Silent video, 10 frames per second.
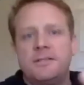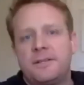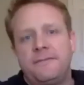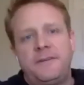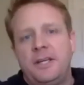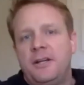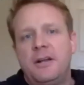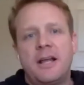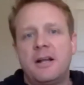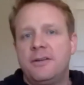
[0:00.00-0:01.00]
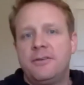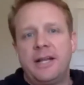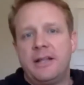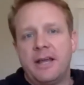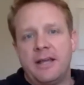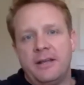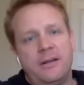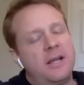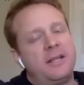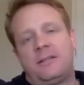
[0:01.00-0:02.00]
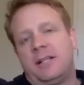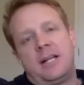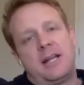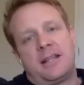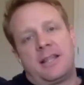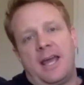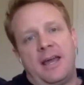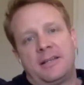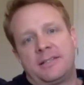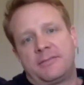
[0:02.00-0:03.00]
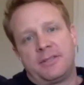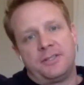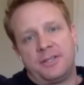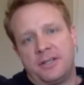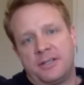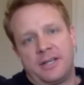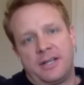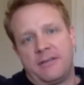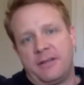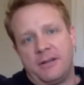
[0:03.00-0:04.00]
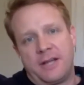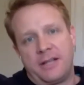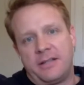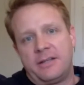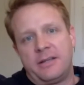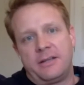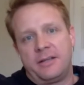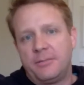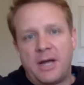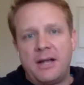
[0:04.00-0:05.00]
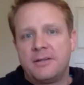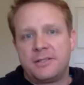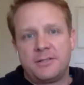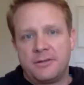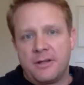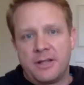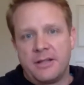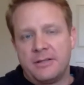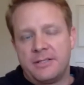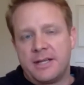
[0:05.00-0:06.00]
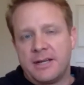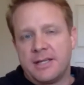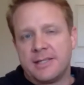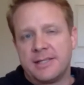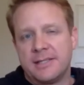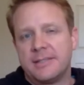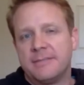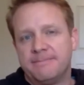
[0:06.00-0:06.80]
Sophia, you're not going to do any of that. You're not cleaning out the house with the junk and everything. You're not getting the dump. Your buyer's doing all that. They're taking it as is.